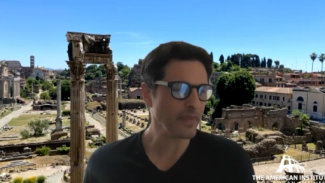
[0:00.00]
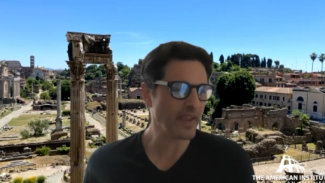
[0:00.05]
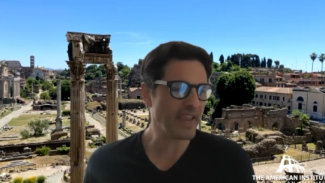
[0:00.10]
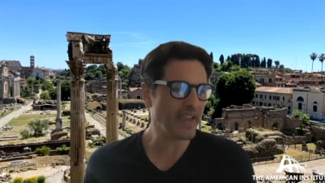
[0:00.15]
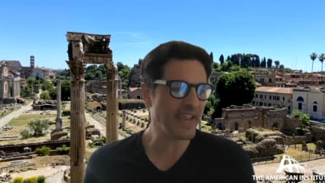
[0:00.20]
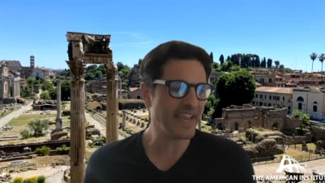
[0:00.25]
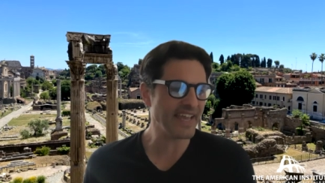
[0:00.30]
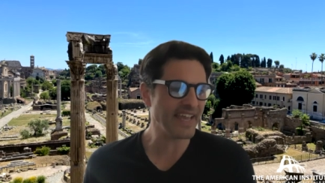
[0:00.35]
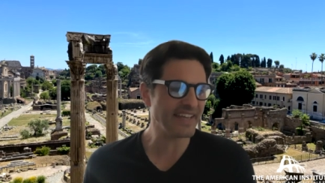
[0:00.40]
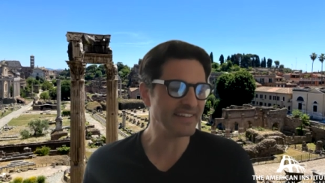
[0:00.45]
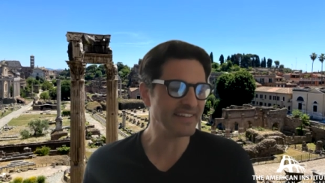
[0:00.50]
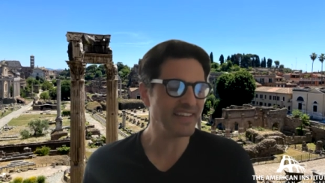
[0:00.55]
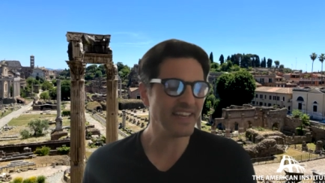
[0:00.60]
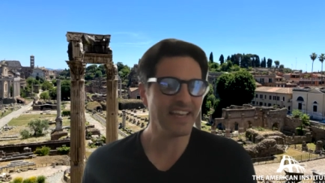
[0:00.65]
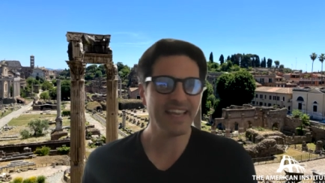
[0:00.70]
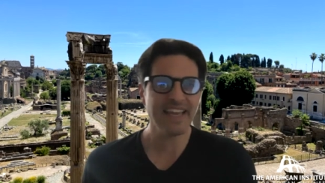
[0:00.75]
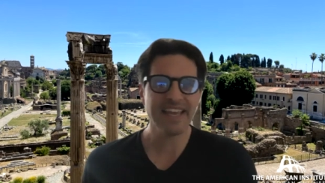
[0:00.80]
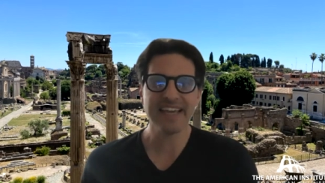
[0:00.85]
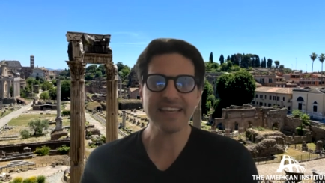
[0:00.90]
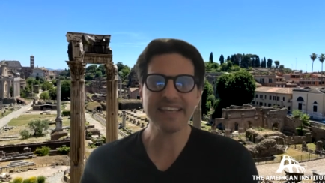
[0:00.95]
And
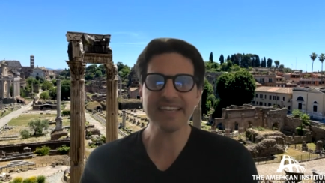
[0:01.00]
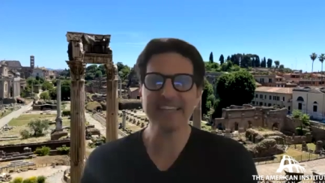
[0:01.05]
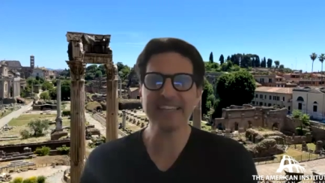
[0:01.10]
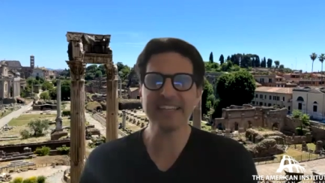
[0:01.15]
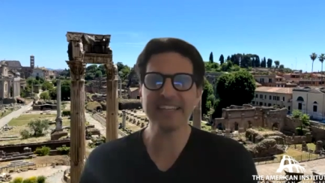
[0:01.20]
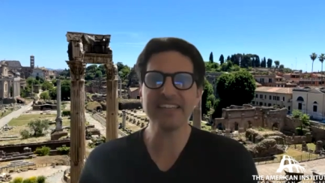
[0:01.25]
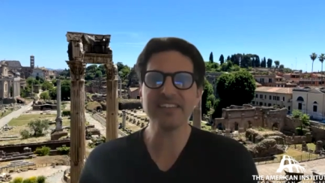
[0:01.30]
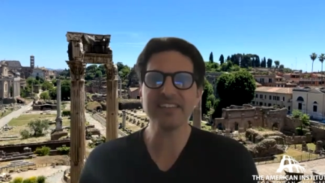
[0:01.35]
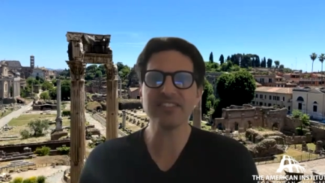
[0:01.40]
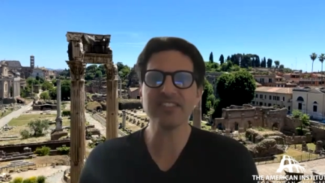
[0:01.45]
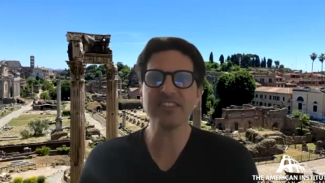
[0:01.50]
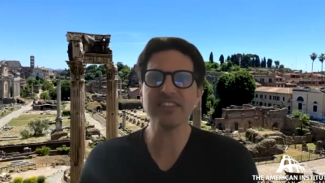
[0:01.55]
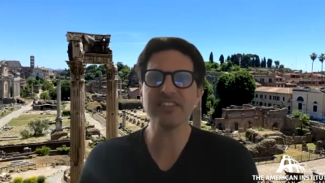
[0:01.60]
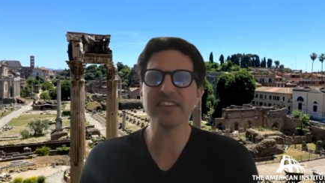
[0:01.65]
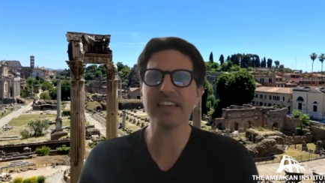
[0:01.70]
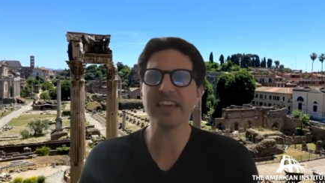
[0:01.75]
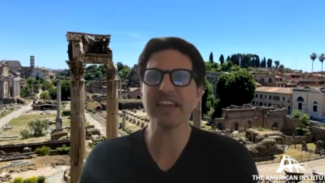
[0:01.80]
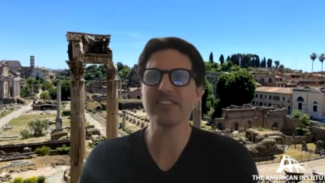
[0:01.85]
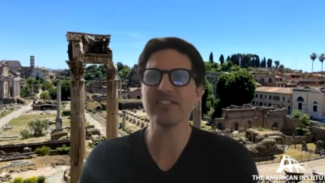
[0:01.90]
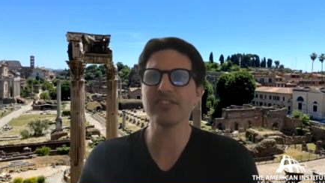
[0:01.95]
in each of these
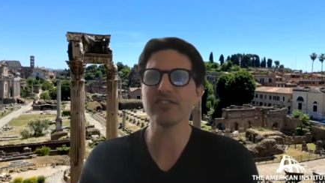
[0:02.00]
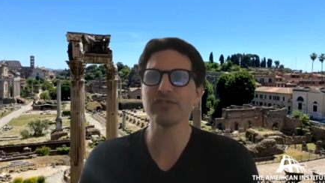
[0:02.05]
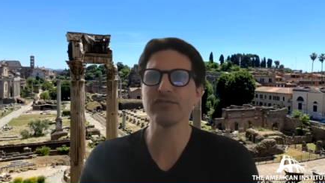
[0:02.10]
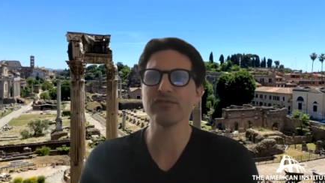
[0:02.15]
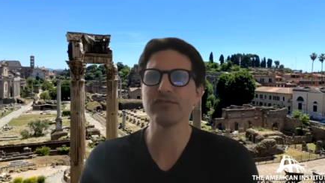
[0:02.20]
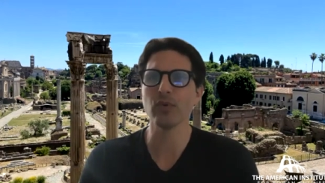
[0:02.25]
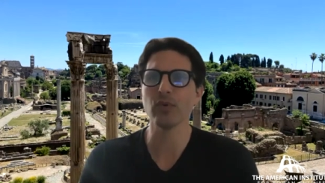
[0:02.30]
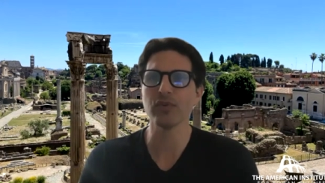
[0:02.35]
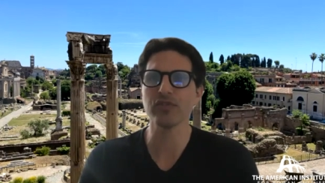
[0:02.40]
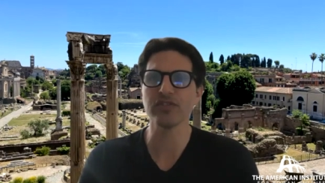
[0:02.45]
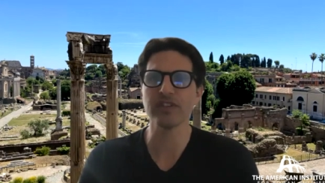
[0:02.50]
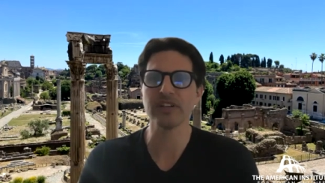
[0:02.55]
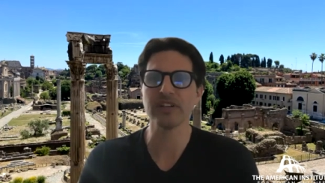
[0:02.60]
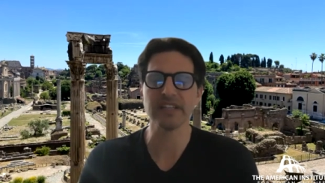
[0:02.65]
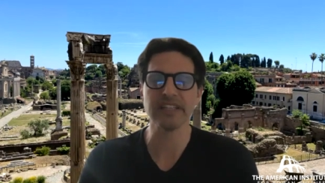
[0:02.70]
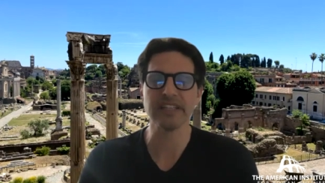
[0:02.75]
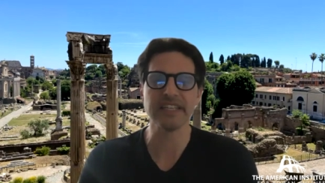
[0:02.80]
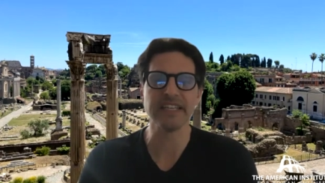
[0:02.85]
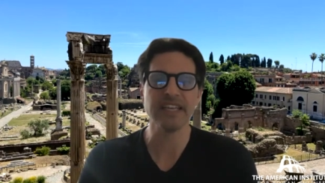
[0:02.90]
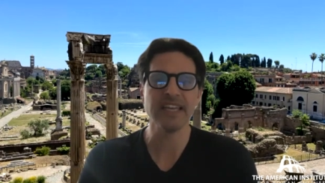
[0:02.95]
cases,
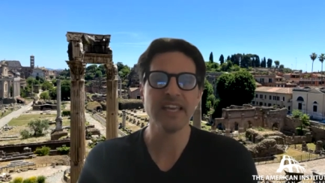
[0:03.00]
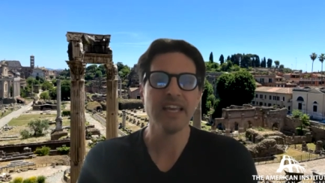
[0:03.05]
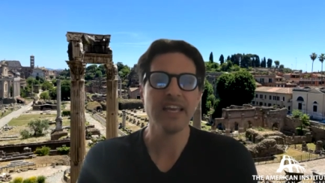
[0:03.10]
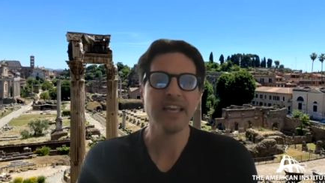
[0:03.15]
unfortunately,